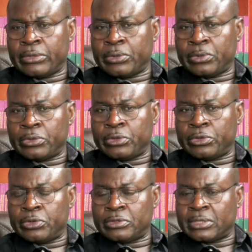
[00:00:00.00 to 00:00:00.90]
you
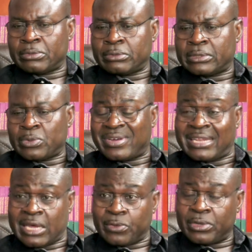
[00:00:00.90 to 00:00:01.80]
use the
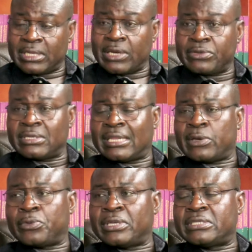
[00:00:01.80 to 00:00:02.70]
word language, and I'll use the
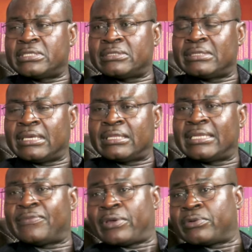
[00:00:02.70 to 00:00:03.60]
language in the
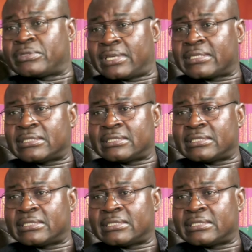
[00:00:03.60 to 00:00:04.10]
different contexts.